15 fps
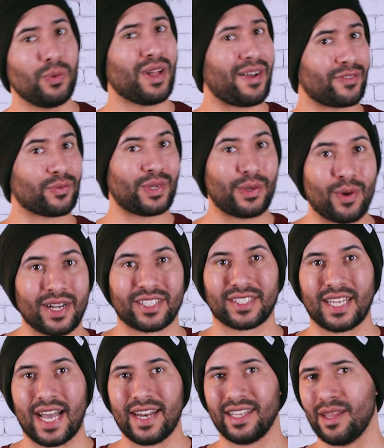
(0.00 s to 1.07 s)
will have to rewatch
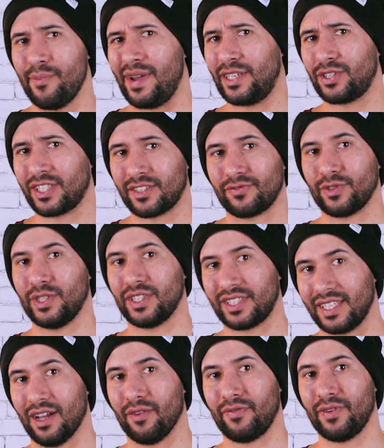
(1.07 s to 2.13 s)
that in the Matrix for
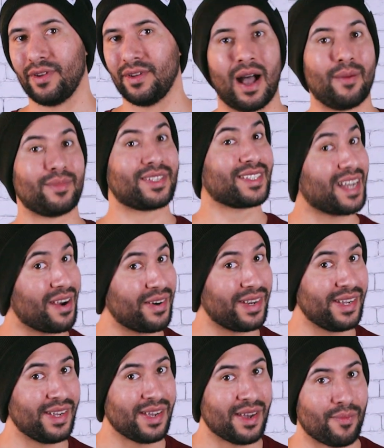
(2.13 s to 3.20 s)
yourself. I'm
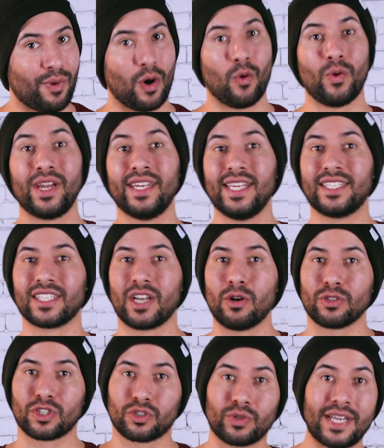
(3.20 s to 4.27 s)
sorry, but we need to go
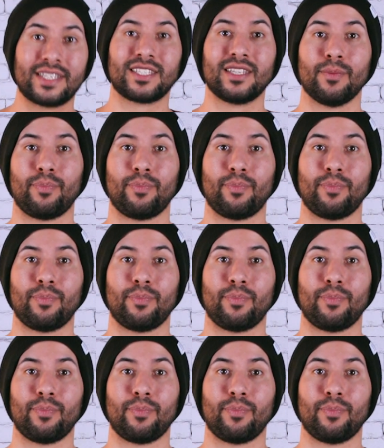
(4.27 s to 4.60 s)
straight to the